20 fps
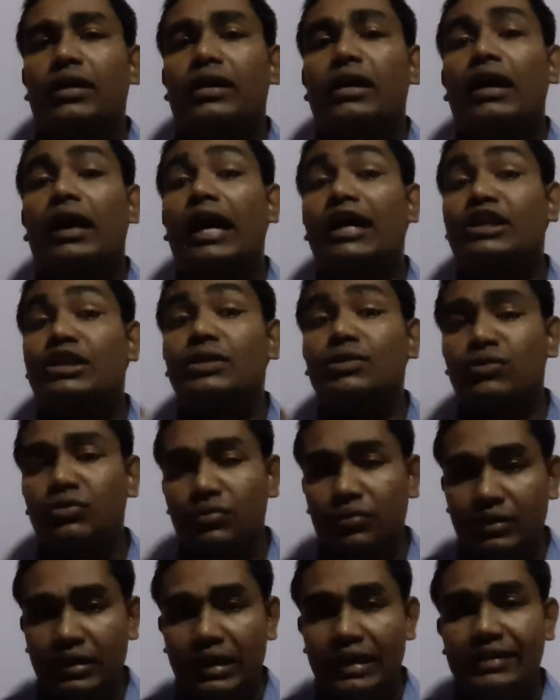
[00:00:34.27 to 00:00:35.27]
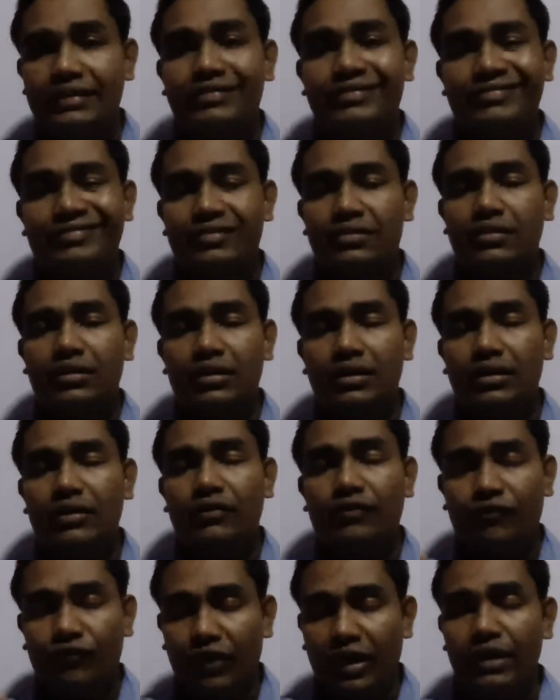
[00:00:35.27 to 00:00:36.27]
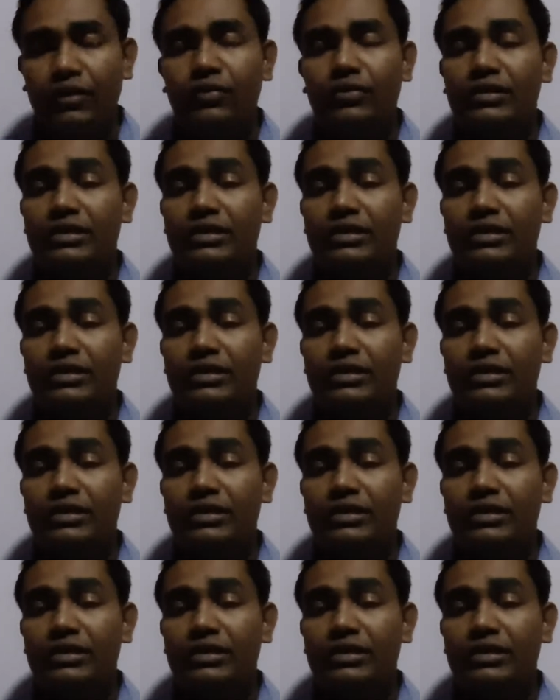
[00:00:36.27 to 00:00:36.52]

achieve grade 5